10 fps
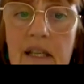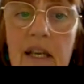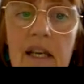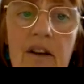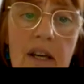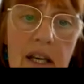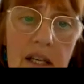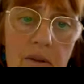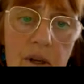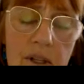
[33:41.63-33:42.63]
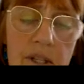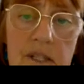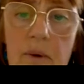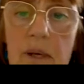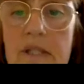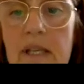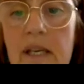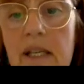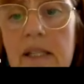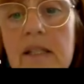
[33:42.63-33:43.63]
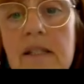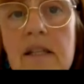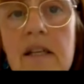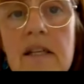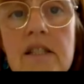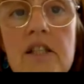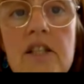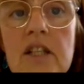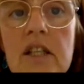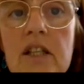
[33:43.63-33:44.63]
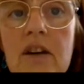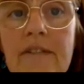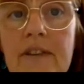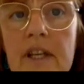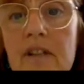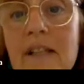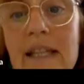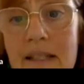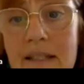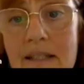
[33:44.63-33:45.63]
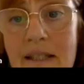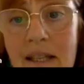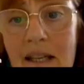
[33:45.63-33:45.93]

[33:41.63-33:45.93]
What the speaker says: you can go on this website and search a geographical list